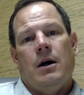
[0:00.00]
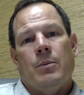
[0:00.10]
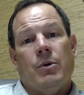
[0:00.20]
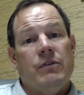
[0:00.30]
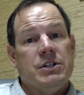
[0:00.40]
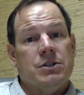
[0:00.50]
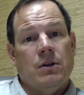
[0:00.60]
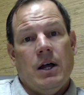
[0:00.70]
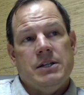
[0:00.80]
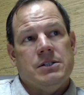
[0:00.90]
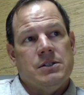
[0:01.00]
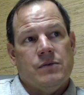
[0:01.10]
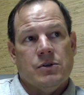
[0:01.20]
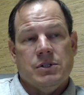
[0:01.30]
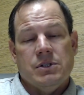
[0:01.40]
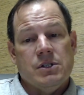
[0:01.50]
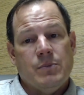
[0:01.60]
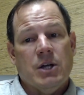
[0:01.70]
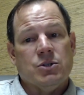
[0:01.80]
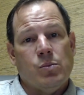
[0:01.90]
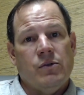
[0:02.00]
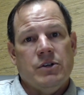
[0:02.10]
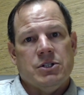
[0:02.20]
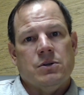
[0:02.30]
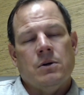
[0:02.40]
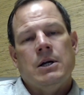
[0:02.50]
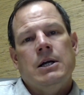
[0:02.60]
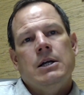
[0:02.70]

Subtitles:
provisional license versus the special provisional.